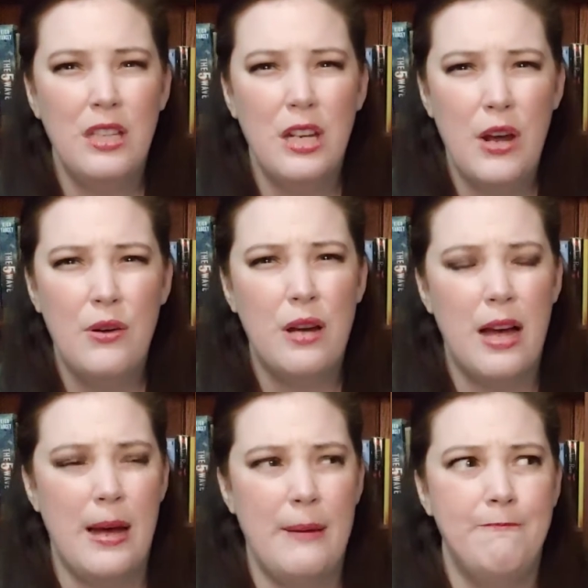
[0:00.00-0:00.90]
you
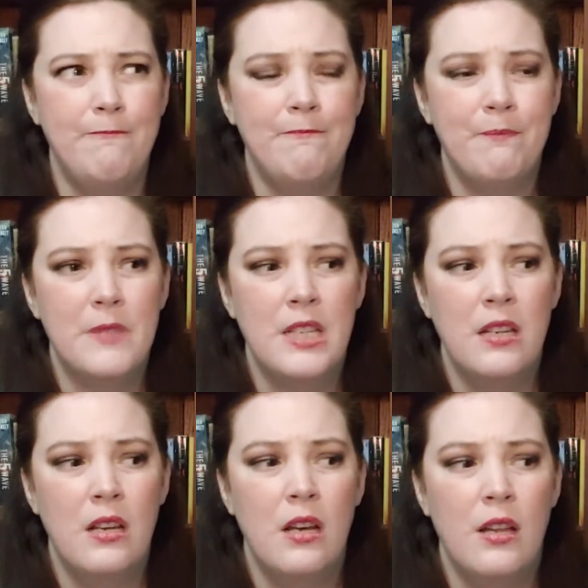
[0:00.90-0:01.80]
know,
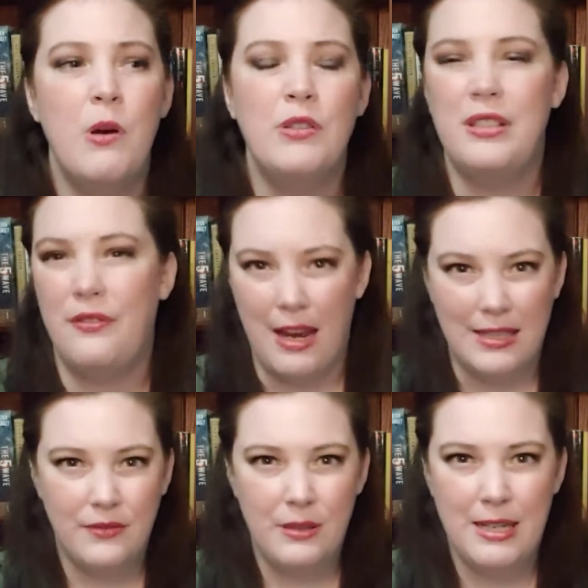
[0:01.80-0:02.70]
most
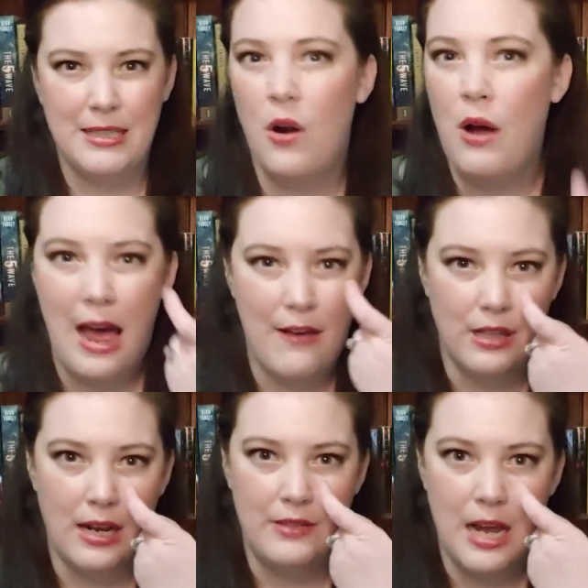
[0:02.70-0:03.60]
effectively, because I don't have a
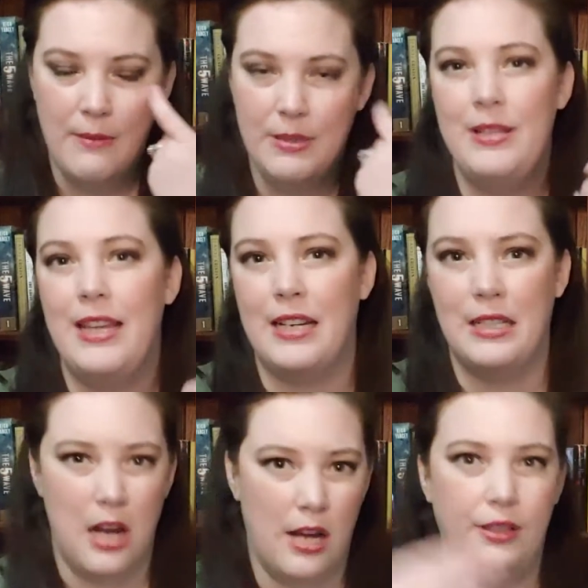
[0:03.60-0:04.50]
lot of time between like a
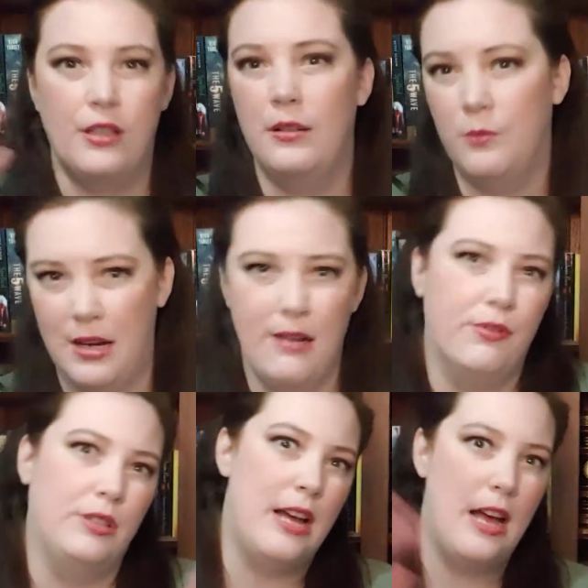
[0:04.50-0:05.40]
toddler and working
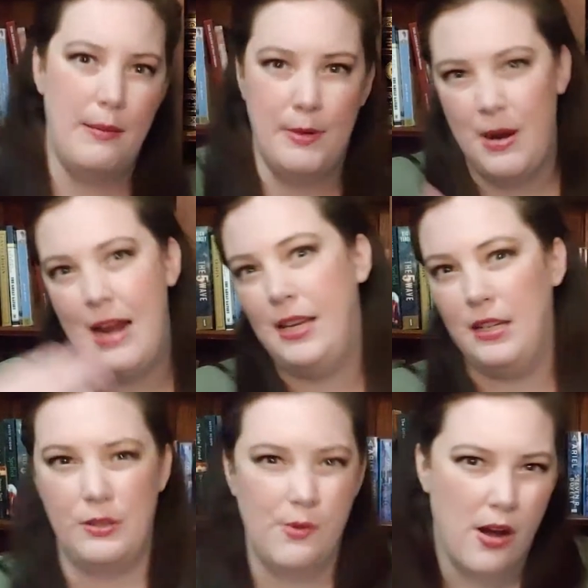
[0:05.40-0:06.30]
full time and writing
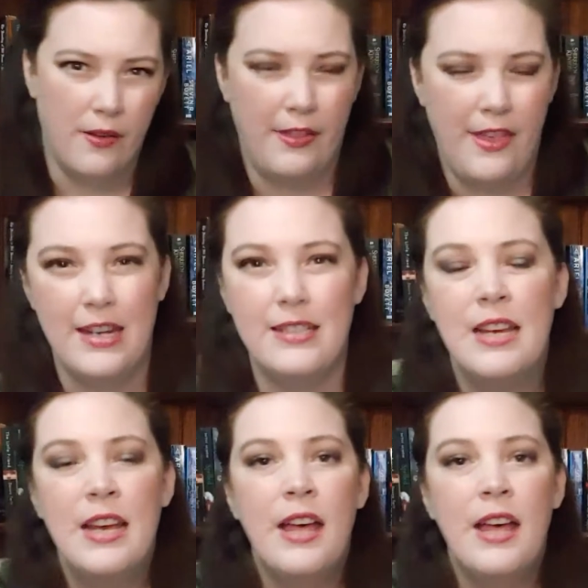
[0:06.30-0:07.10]
and doing all the things.